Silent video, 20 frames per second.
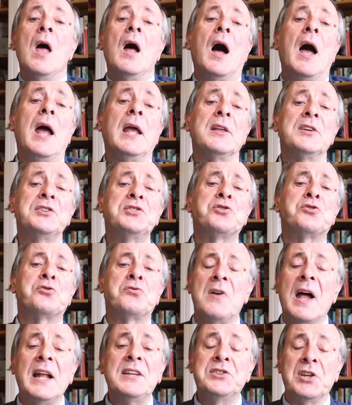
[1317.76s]
I think this
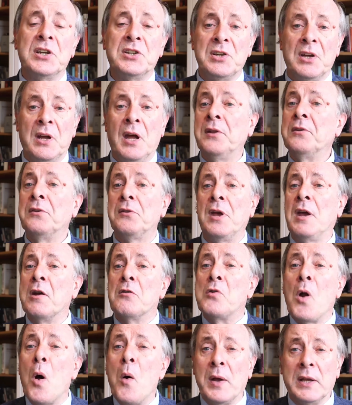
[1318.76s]
tragic and
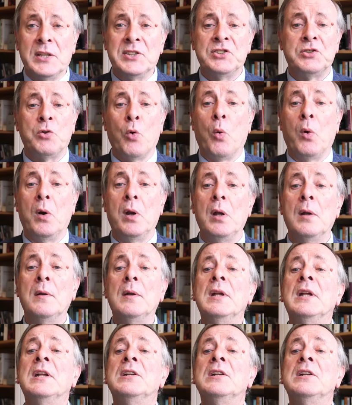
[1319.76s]
heroic story